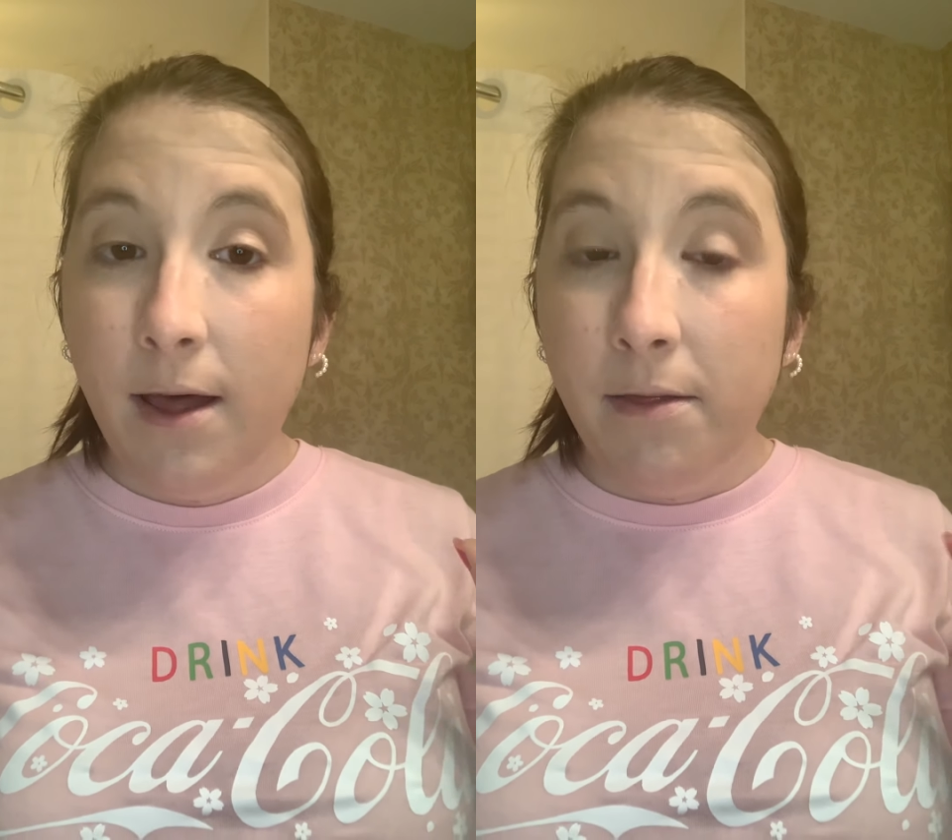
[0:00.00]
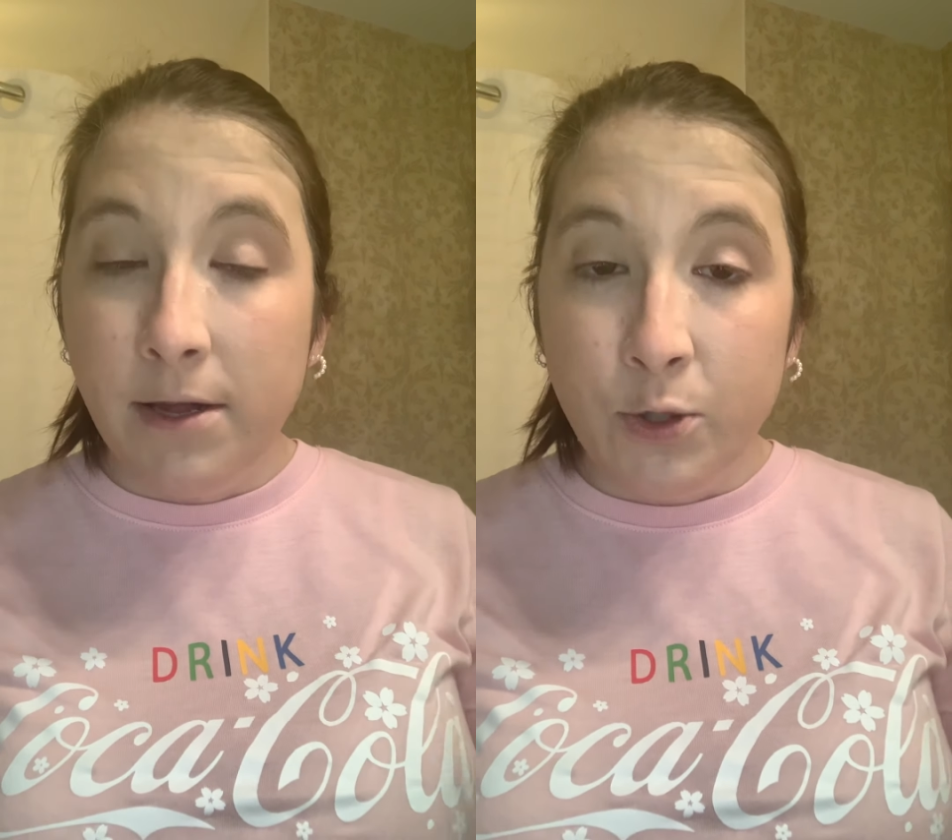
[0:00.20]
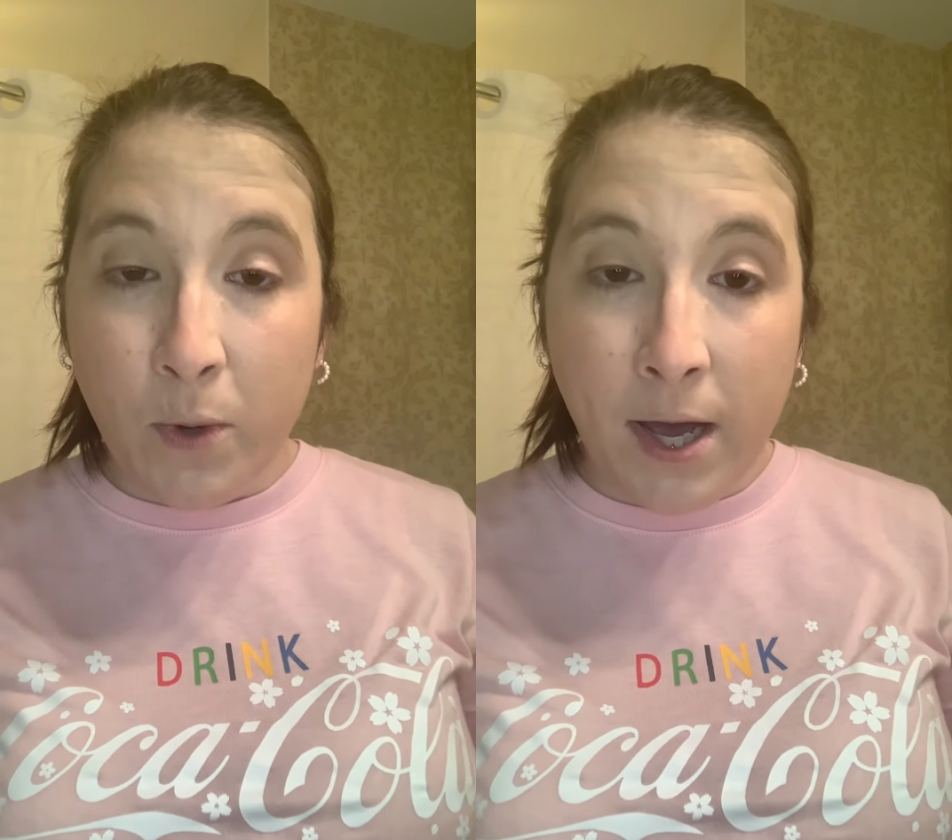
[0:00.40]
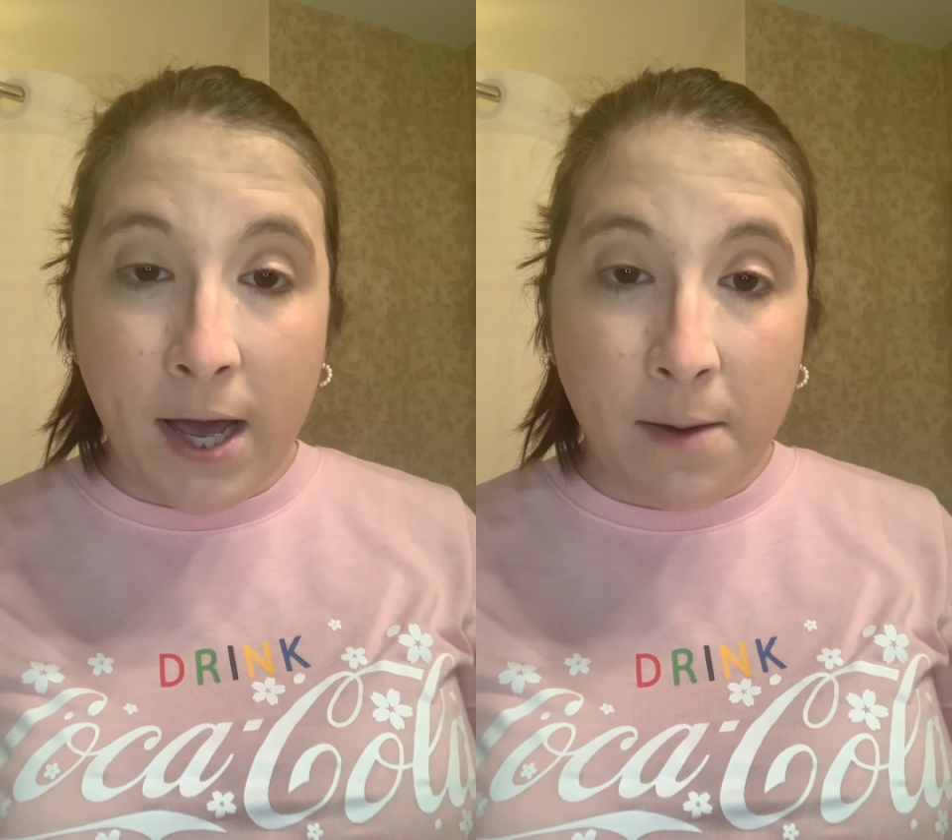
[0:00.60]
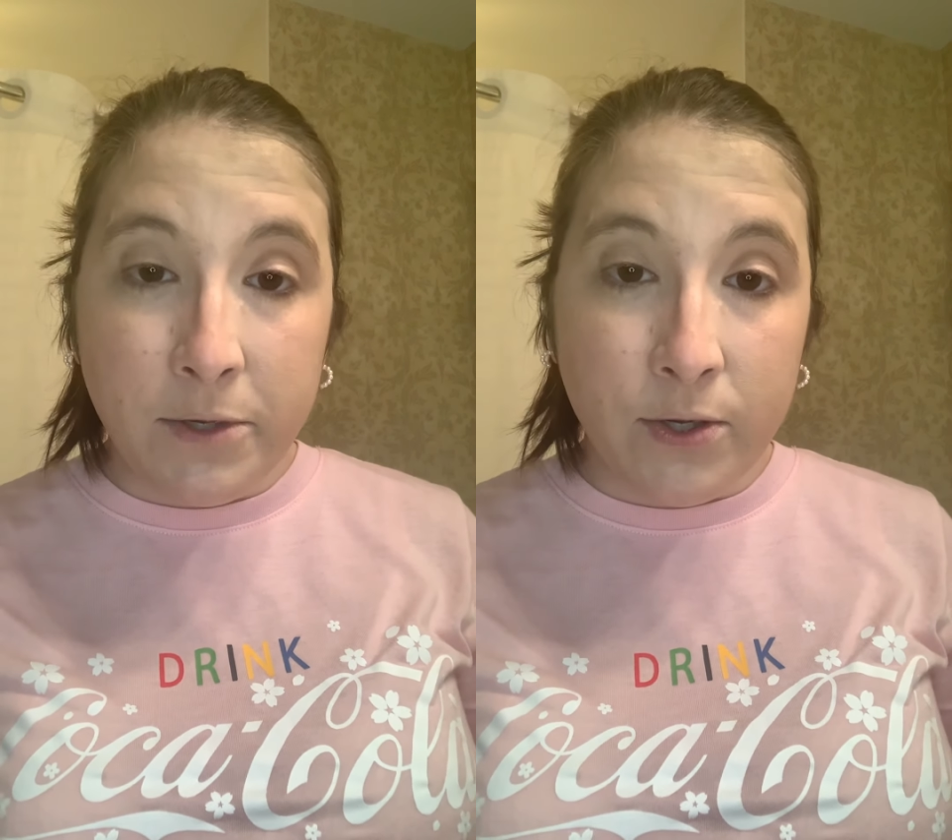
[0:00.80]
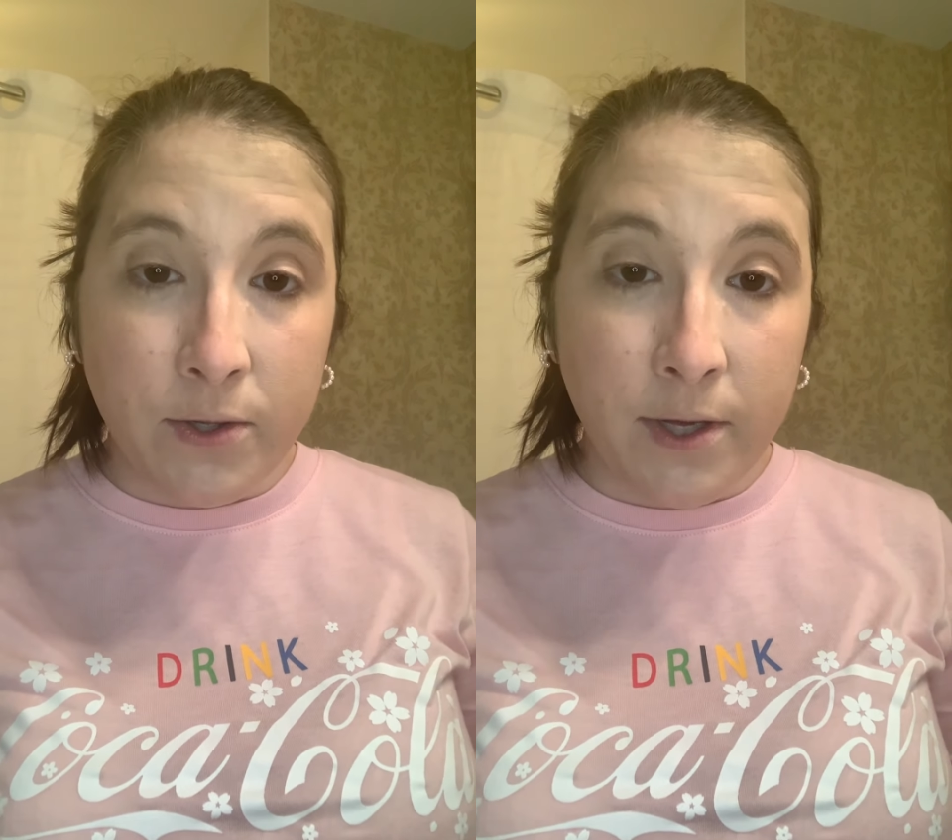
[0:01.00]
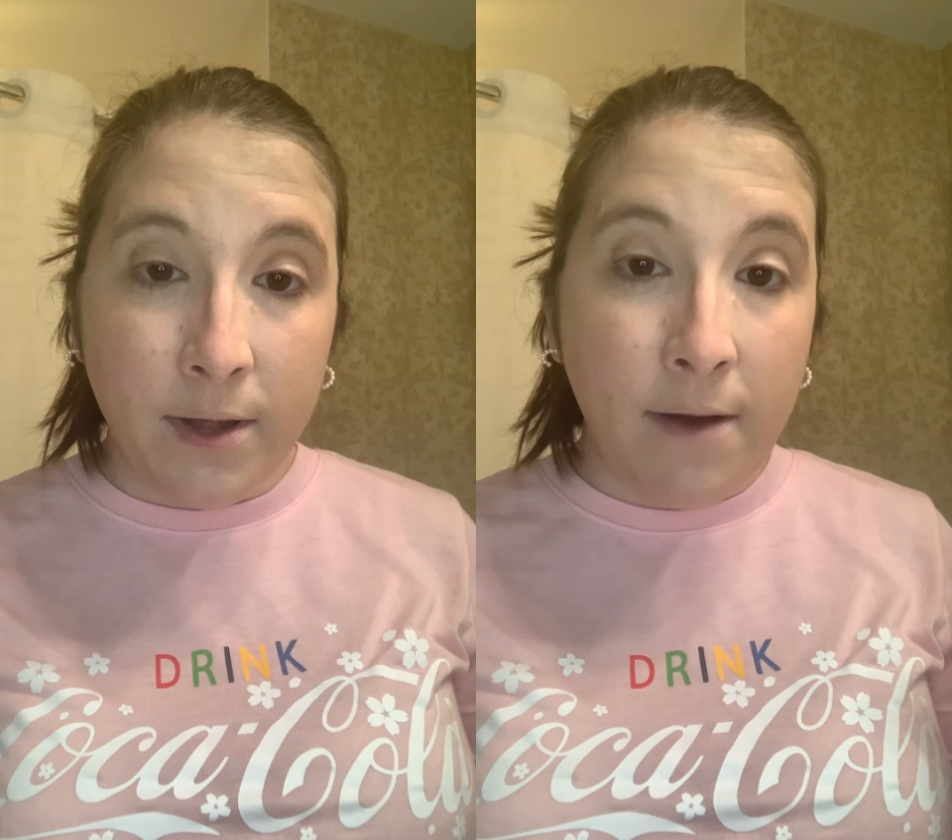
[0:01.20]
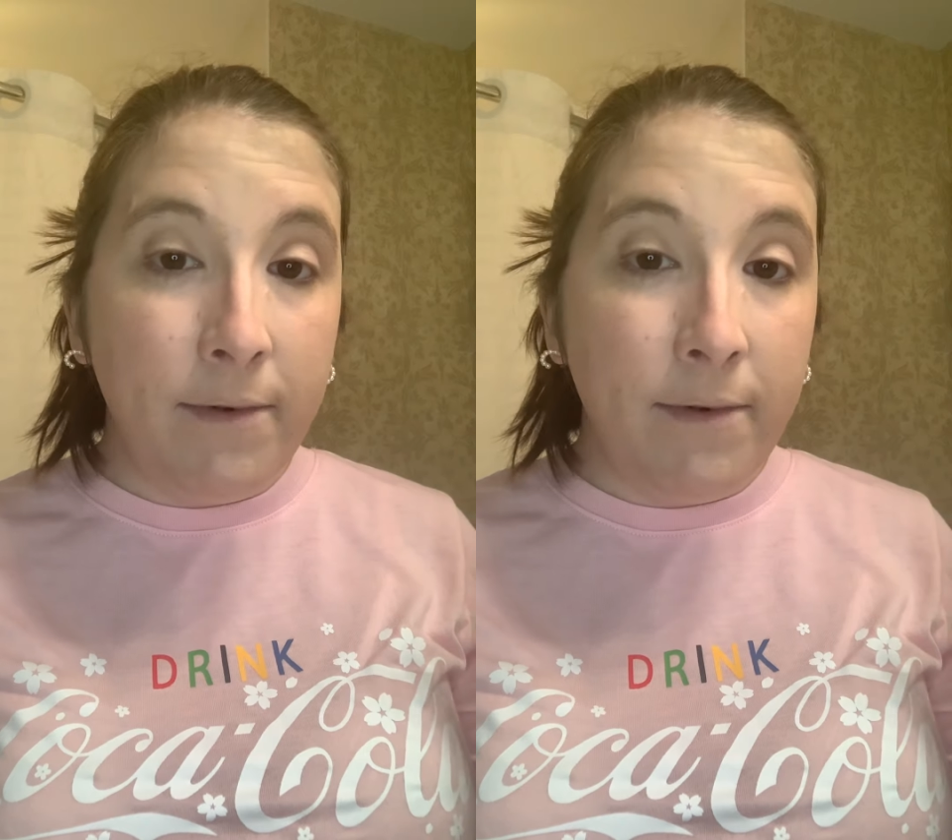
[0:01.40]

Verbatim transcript: that's why I absolutely love